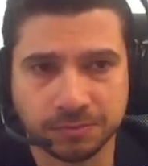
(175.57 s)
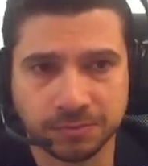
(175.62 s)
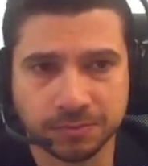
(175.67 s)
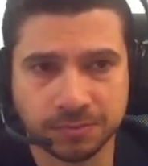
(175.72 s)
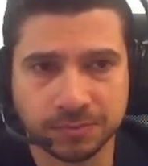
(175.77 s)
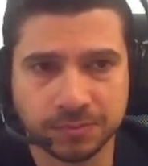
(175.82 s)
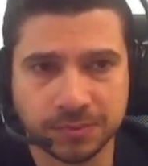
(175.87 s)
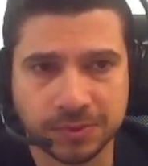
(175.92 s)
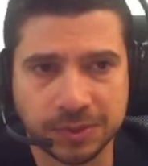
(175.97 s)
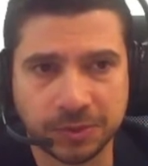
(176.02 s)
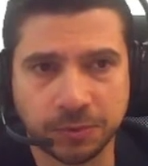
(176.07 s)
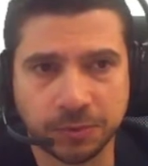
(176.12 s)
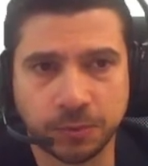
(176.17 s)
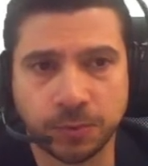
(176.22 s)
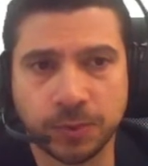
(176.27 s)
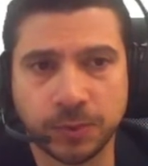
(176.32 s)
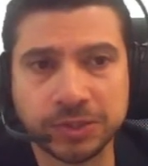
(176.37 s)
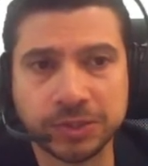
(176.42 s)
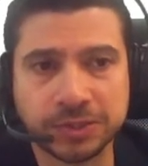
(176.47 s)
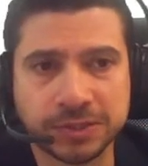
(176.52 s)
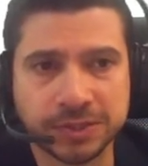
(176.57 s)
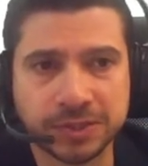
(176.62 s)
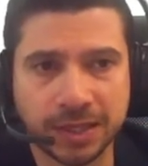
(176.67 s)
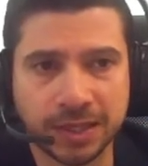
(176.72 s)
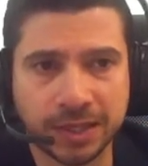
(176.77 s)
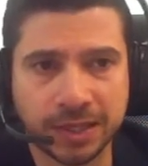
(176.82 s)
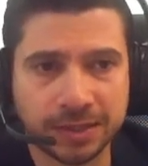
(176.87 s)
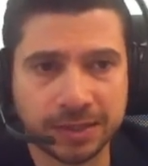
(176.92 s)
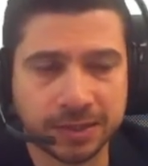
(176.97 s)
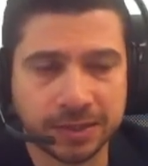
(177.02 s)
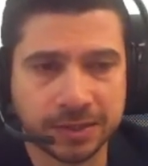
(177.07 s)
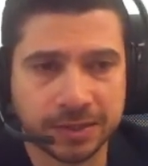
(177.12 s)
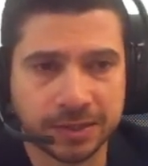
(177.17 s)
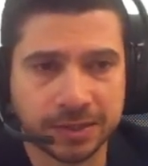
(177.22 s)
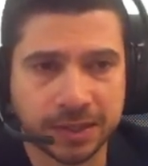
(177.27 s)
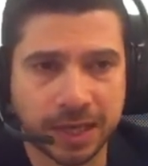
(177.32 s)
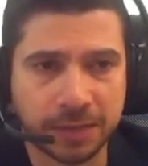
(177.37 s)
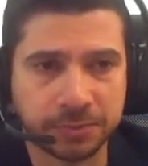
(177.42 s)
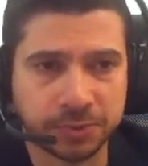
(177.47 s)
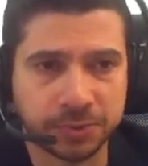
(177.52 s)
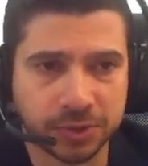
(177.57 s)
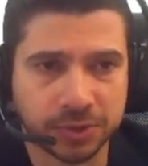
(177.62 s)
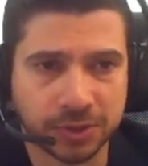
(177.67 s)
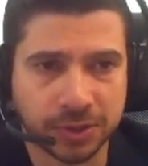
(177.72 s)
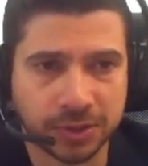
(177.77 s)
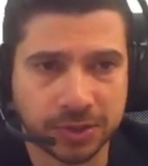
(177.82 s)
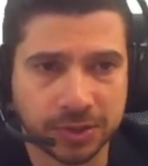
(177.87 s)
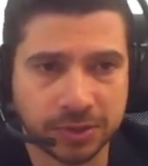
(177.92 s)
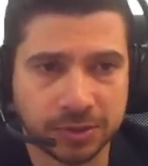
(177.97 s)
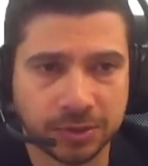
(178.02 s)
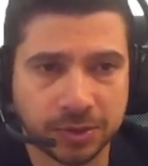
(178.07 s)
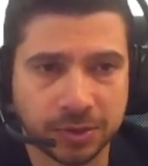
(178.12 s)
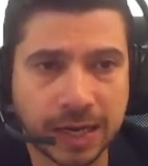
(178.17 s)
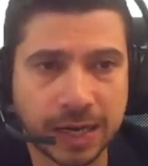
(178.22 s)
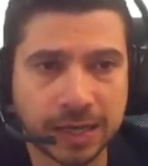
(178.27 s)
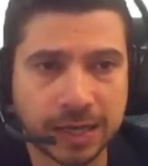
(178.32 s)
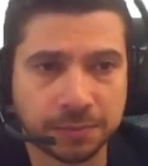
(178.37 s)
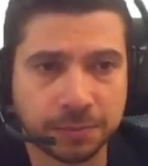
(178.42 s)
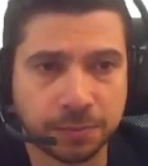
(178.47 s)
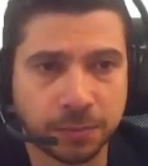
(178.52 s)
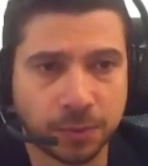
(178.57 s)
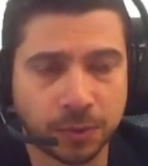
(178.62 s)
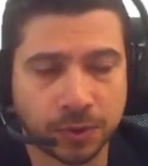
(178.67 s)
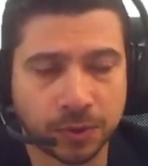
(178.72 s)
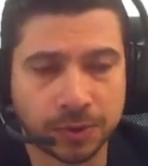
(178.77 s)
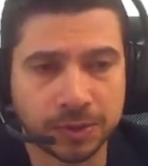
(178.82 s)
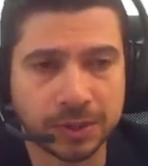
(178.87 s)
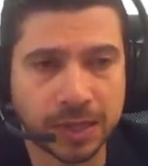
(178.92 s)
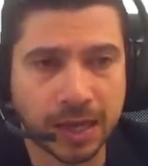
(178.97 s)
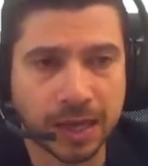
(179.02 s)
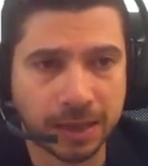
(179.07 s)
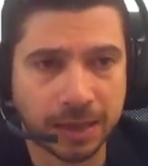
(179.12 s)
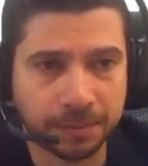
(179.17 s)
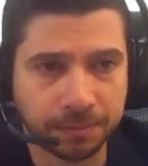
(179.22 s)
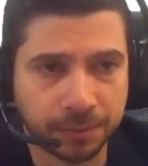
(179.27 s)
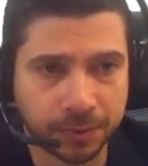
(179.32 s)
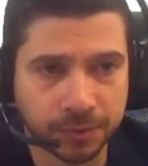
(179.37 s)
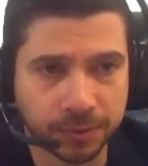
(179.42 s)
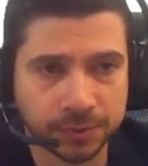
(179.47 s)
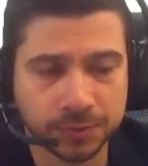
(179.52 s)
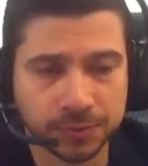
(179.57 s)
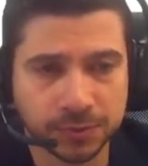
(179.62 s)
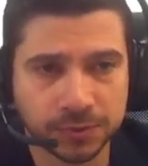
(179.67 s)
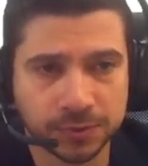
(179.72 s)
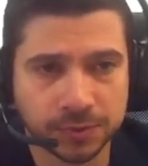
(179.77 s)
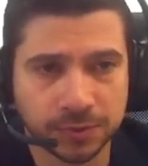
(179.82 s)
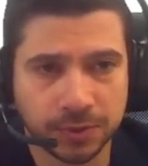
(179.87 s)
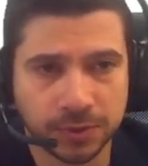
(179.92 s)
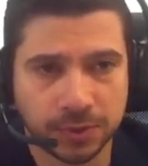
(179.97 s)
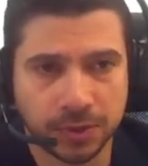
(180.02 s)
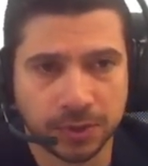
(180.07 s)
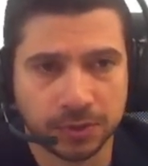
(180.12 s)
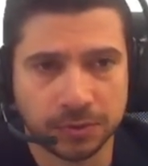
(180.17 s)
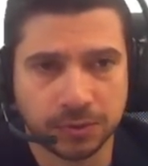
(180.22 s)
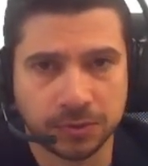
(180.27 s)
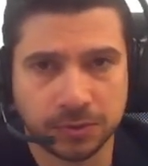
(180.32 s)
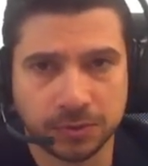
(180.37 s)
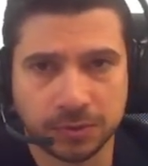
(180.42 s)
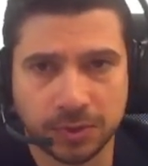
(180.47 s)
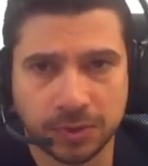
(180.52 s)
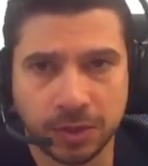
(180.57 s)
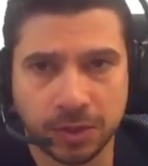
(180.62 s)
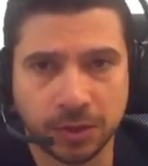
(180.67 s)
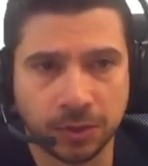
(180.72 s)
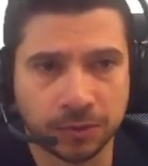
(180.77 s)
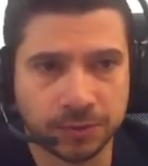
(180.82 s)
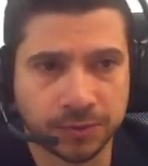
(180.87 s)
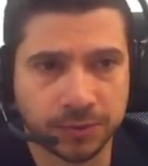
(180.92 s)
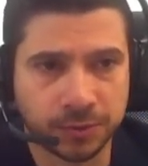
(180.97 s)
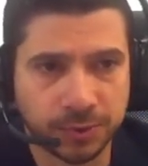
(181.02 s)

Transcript: see which snake capture got more apples along 3